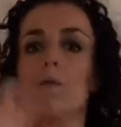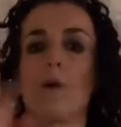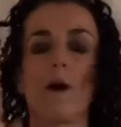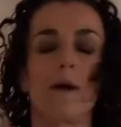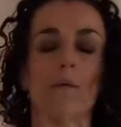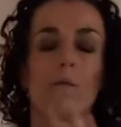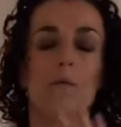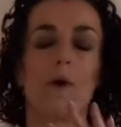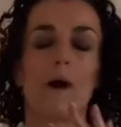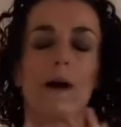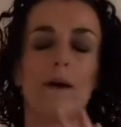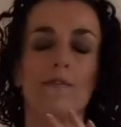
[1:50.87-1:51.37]

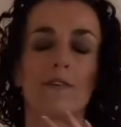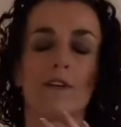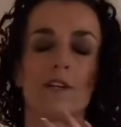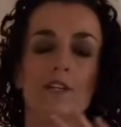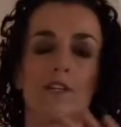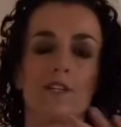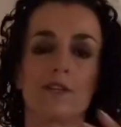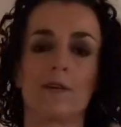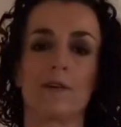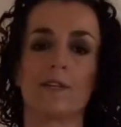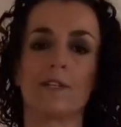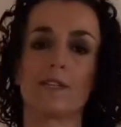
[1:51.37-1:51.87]
whatever you're
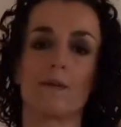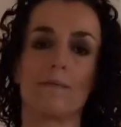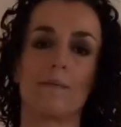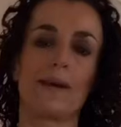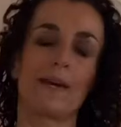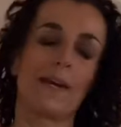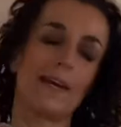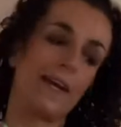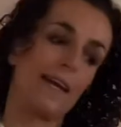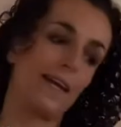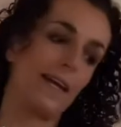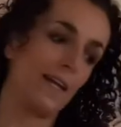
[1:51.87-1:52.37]
doing, to
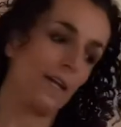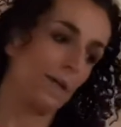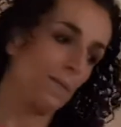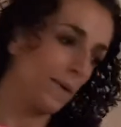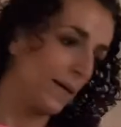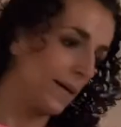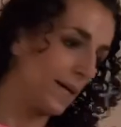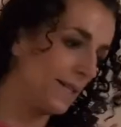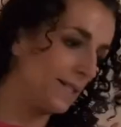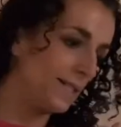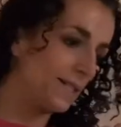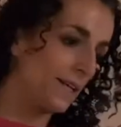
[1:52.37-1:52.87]
make it a little bit
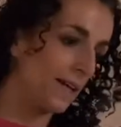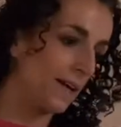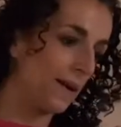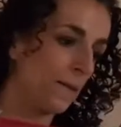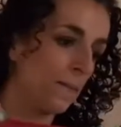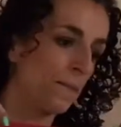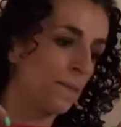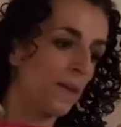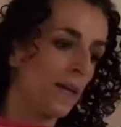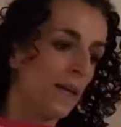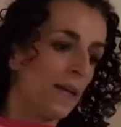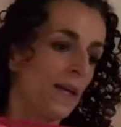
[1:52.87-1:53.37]
easier.
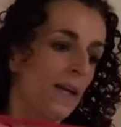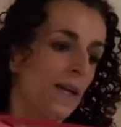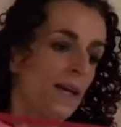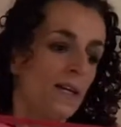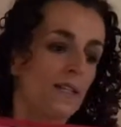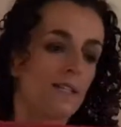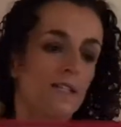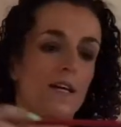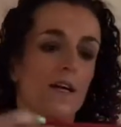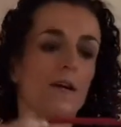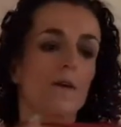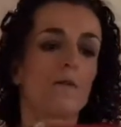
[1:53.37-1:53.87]

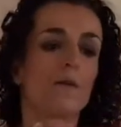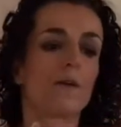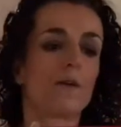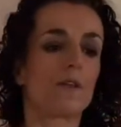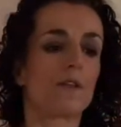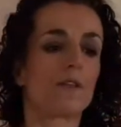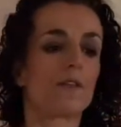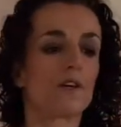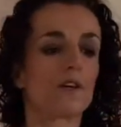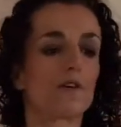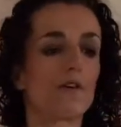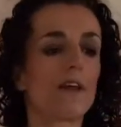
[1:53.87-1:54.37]
So
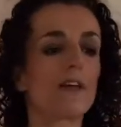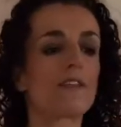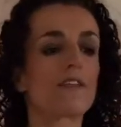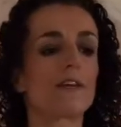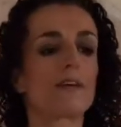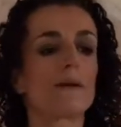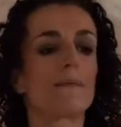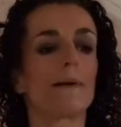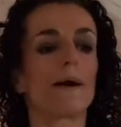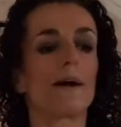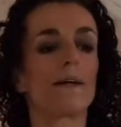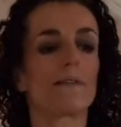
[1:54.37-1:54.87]
the great thing
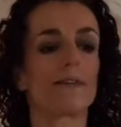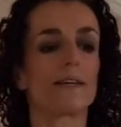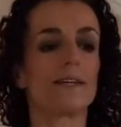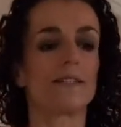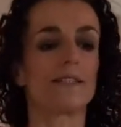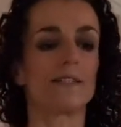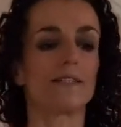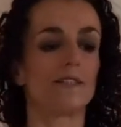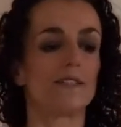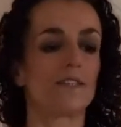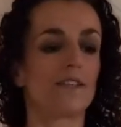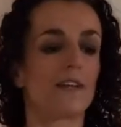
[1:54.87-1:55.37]
about these
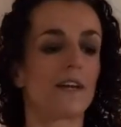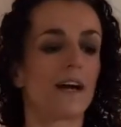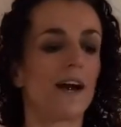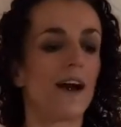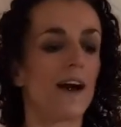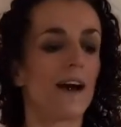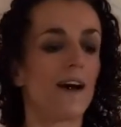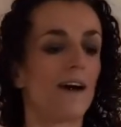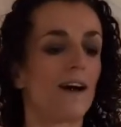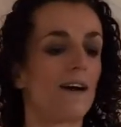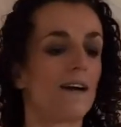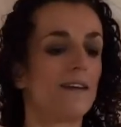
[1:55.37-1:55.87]
is you
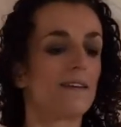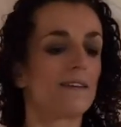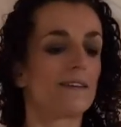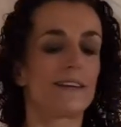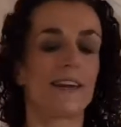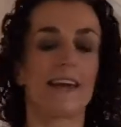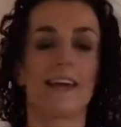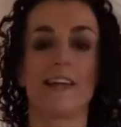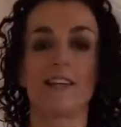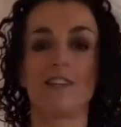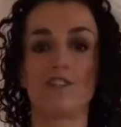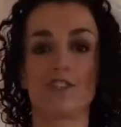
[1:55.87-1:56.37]
can't
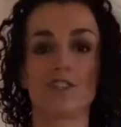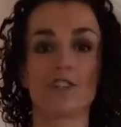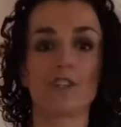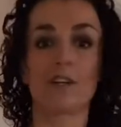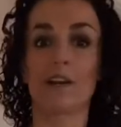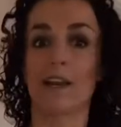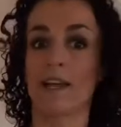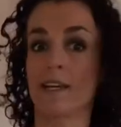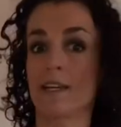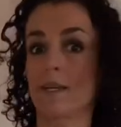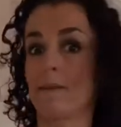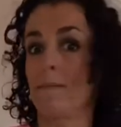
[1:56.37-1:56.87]
get injured
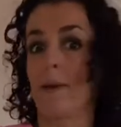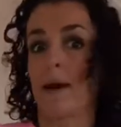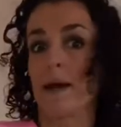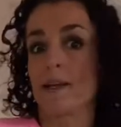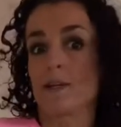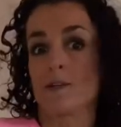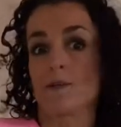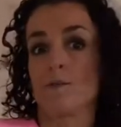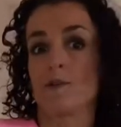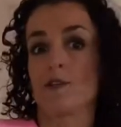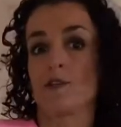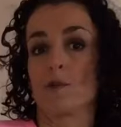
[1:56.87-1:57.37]
like you might
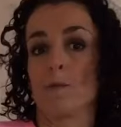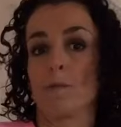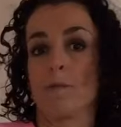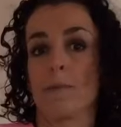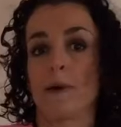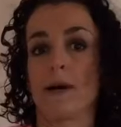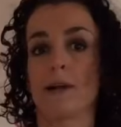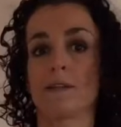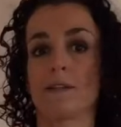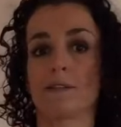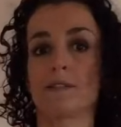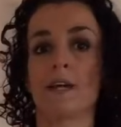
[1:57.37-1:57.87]
do with
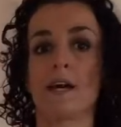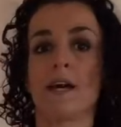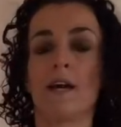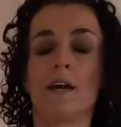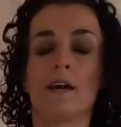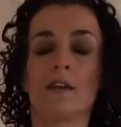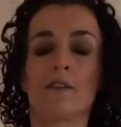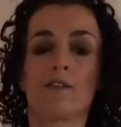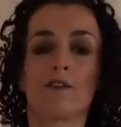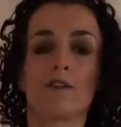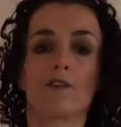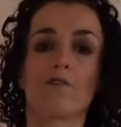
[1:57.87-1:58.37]
dumbbells.
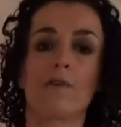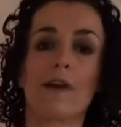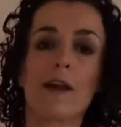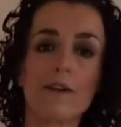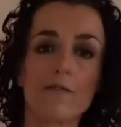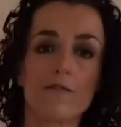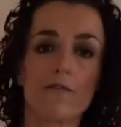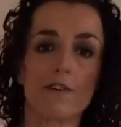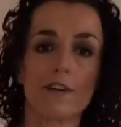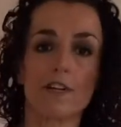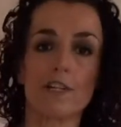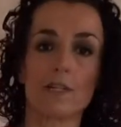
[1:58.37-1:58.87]
They're great
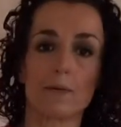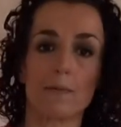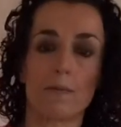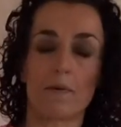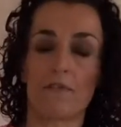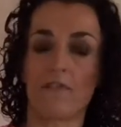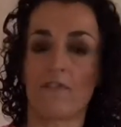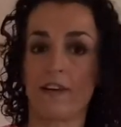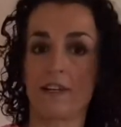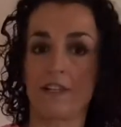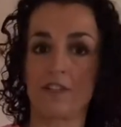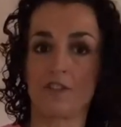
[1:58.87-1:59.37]
for injury
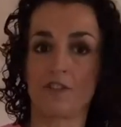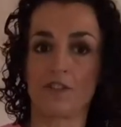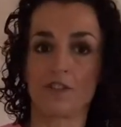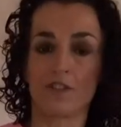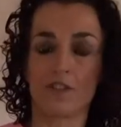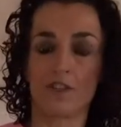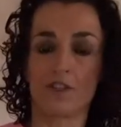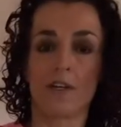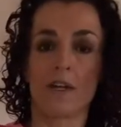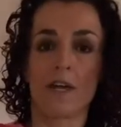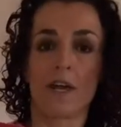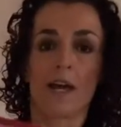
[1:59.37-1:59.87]

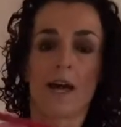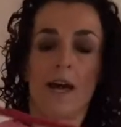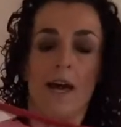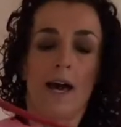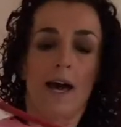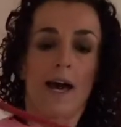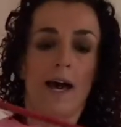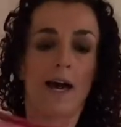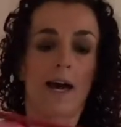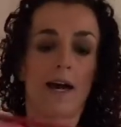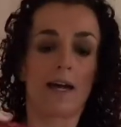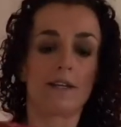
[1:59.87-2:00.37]
prevention,
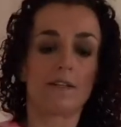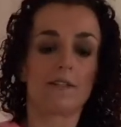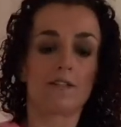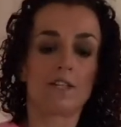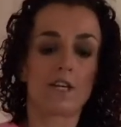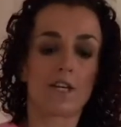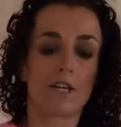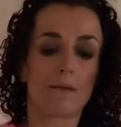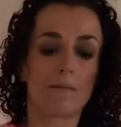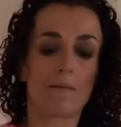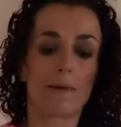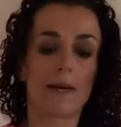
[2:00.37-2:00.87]
and you
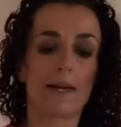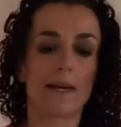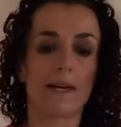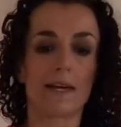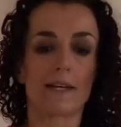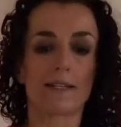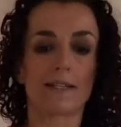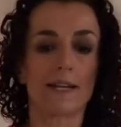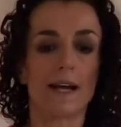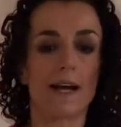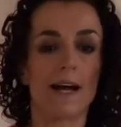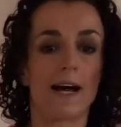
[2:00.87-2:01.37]
can make it
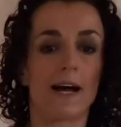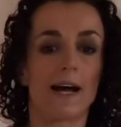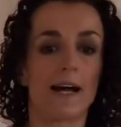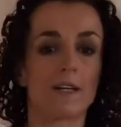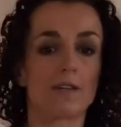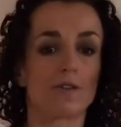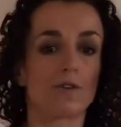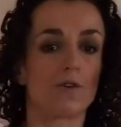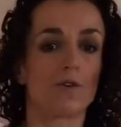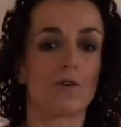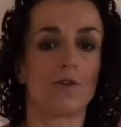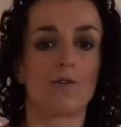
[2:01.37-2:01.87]
as hard
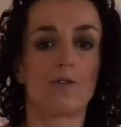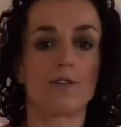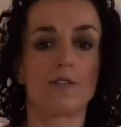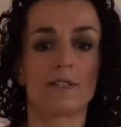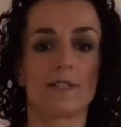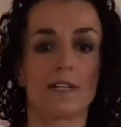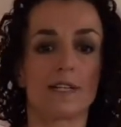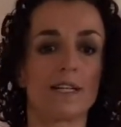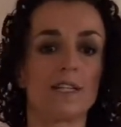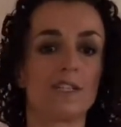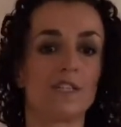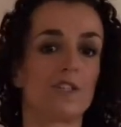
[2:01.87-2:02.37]
or as
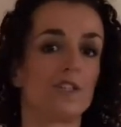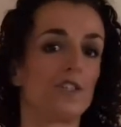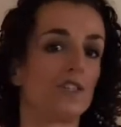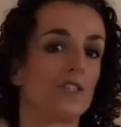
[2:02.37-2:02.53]
easy as you